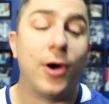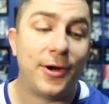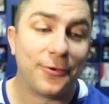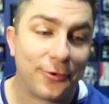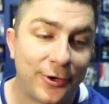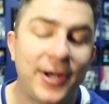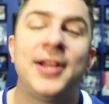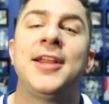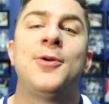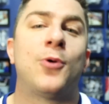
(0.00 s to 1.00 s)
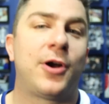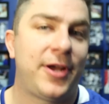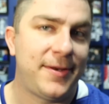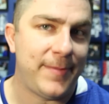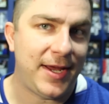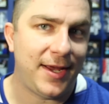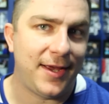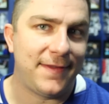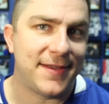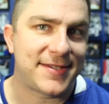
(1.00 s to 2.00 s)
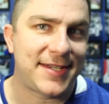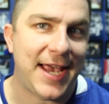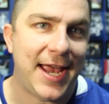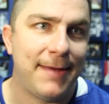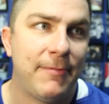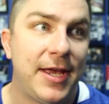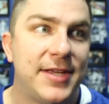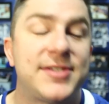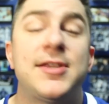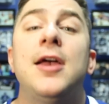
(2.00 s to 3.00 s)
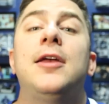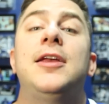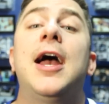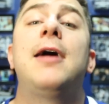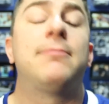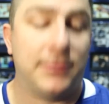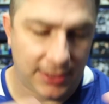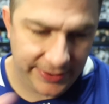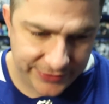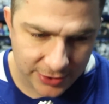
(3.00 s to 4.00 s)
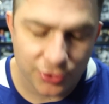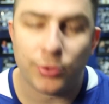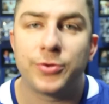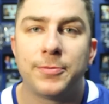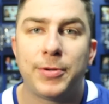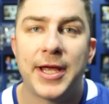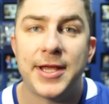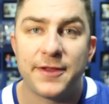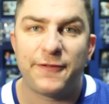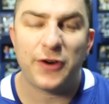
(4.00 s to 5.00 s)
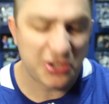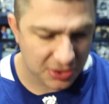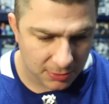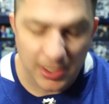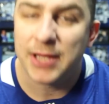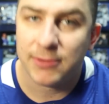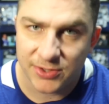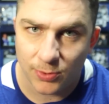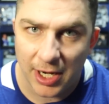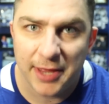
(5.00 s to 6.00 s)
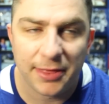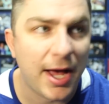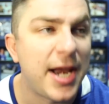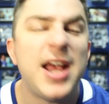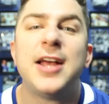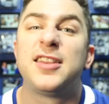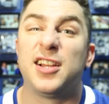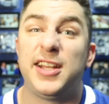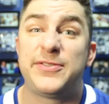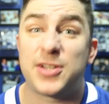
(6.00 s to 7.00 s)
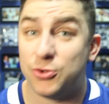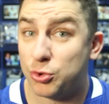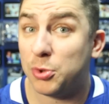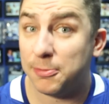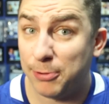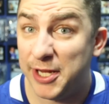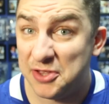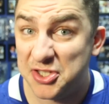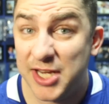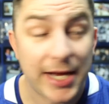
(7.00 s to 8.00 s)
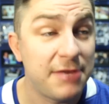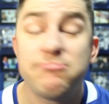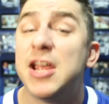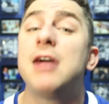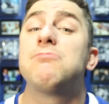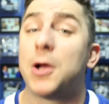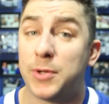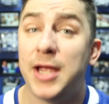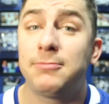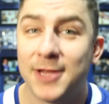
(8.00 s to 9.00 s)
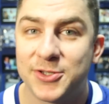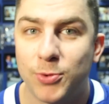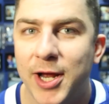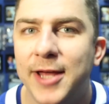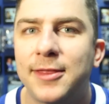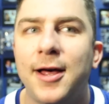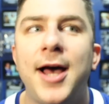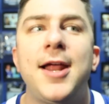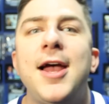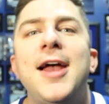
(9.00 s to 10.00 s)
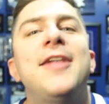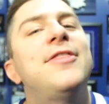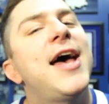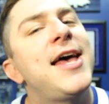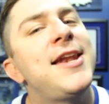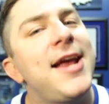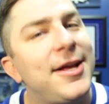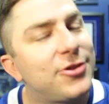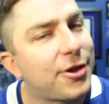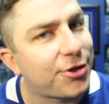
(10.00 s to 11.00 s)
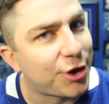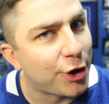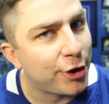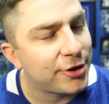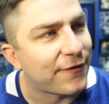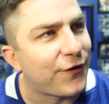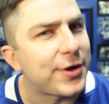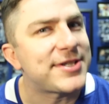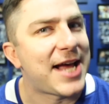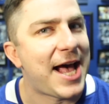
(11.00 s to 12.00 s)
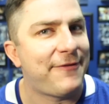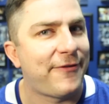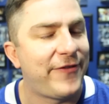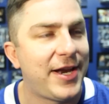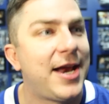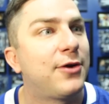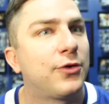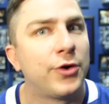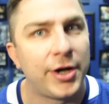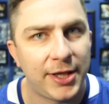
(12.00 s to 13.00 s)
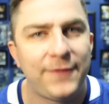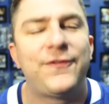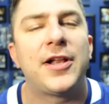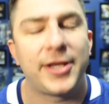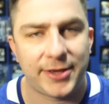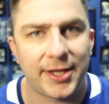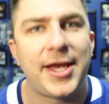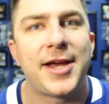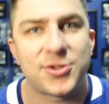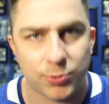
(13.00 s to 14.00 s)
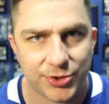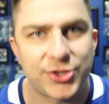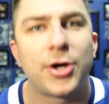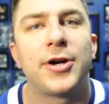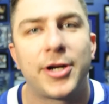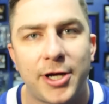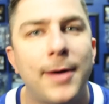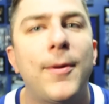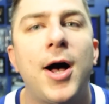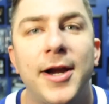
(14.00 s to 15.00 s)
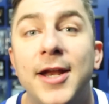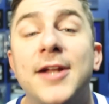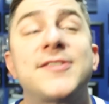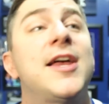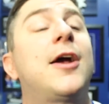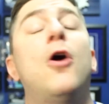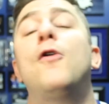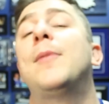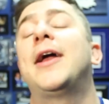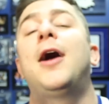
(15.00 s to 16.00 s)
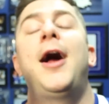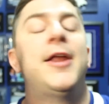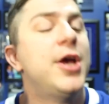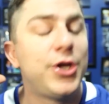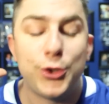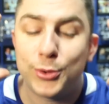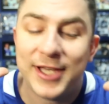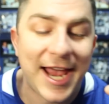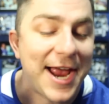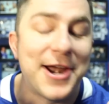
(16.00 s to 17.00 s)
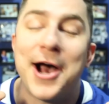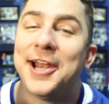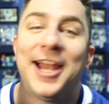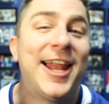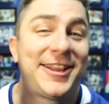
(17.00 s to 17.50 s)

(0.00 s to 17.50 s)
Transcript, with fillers: What really worried me in this game is, yeah, the Leafs controlled the play in the first, okay, that's what I thought. The Leafs controlled the play in the second, yeah, okay, that's what I thought. Then in the third, the first half of it, it really felt like the Kings were starting to come on, and it's like, oh my god, you cannot